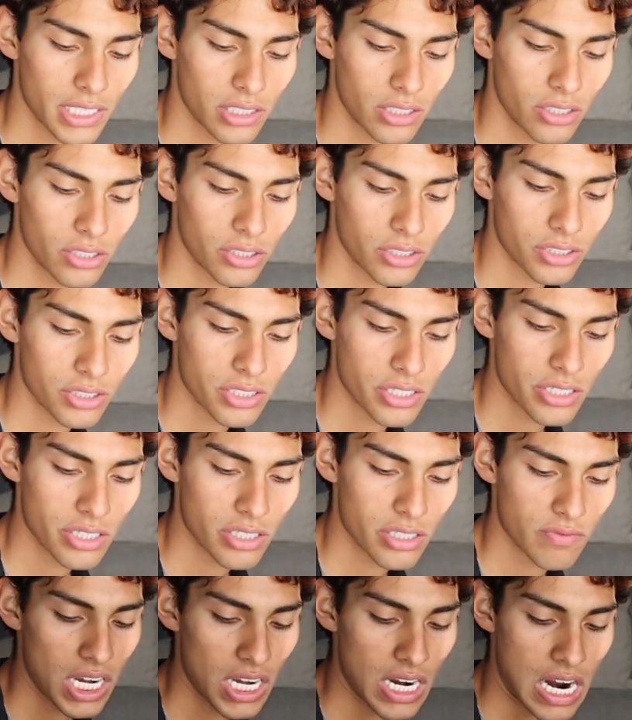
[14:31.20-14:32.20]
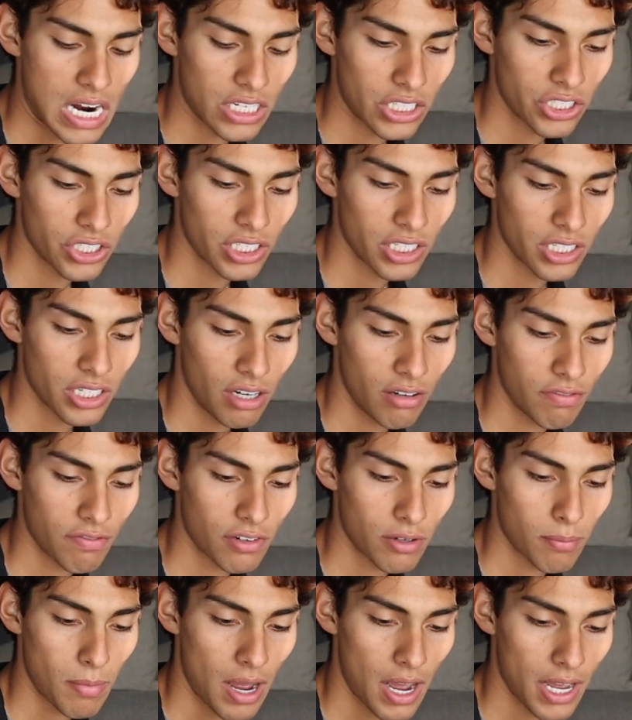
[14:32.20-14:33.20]
it looks not good enough
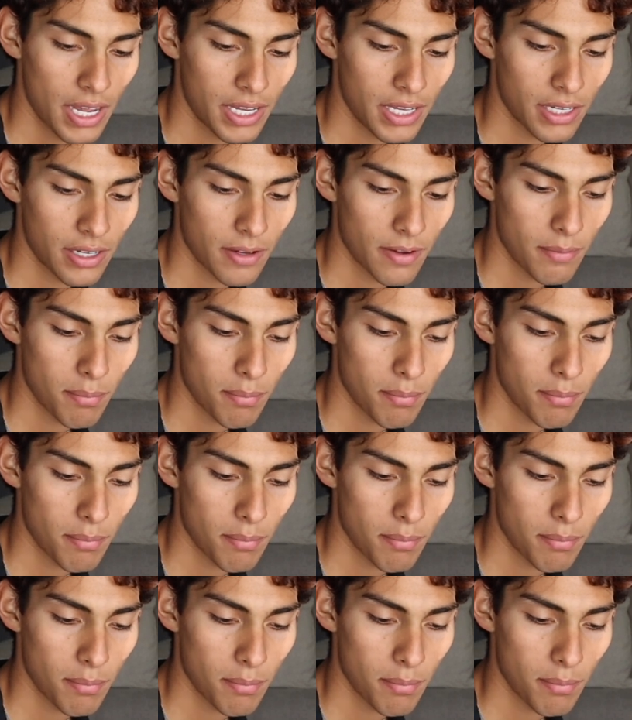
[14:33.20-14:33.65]
for my